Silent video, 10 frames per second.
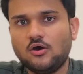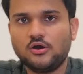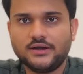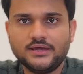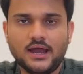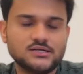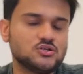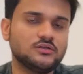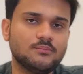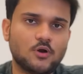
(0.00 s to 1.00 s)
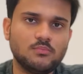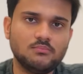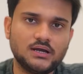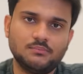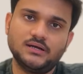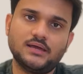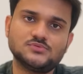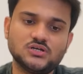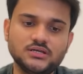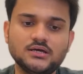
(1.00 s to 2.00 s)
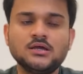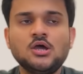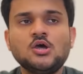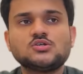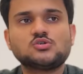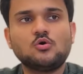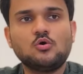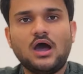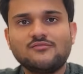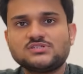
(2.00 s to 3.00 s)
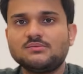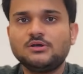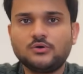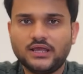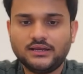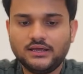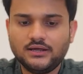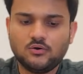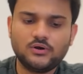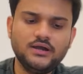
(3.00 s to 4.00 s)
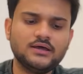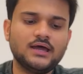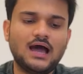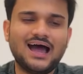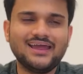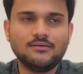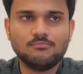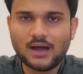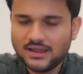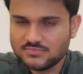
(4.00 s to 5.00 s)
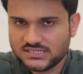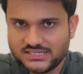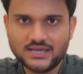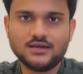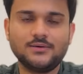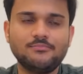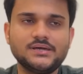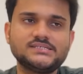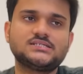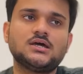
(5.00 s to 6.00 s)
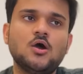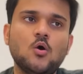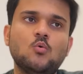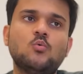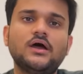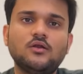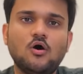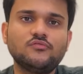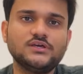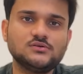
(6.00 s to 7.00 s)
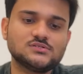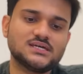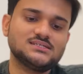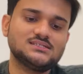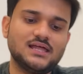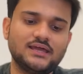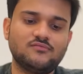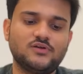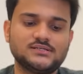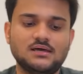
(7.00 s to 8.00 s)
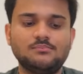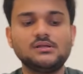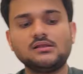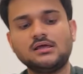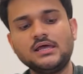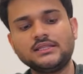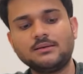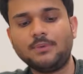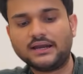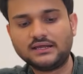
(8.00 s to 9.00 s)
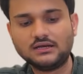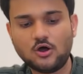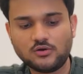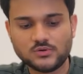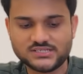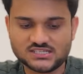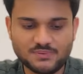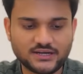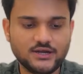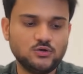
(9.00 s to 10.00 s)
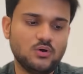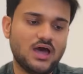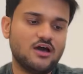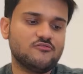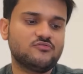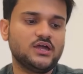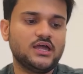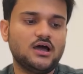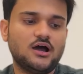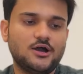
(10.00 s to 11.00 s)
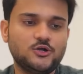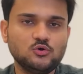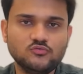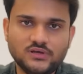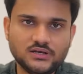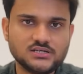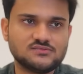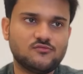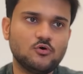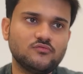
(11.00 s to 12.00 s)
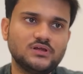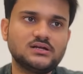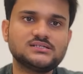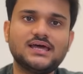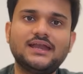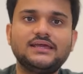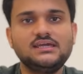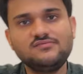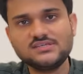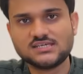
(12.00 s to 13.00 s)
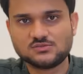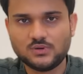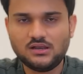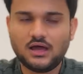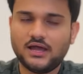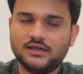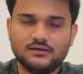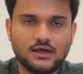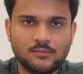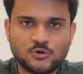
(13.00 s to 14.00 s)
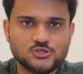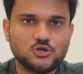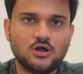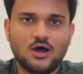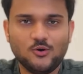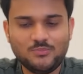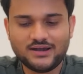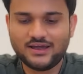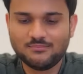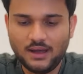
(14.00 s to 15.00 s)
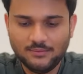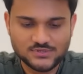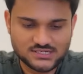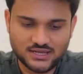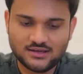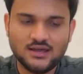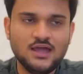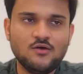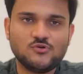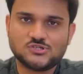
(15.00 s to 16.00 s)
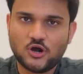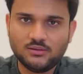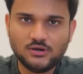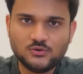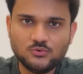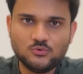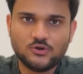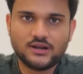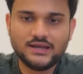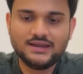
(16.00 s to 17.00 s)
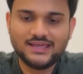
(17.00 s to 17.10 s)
already had solved the problem multiple times earlier so I was able to technically code it. I by mistake missed one of the use cases like for example the parking lot was expected to have uh, two wheelers four wheelers and evs as well i am not sure how but i by mistake was not able to read